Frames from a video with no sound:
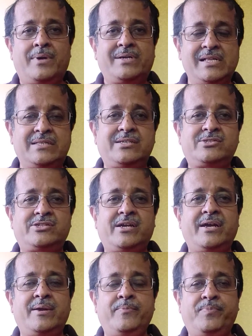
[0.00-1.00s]
But till such
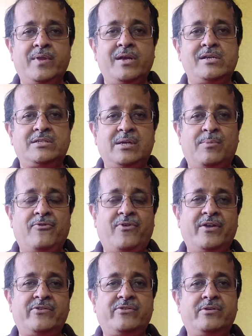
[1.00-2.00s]
time, some of
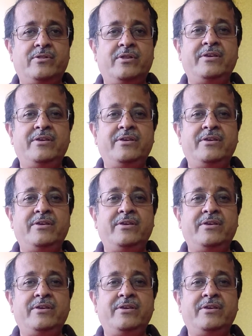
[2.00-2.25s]
us,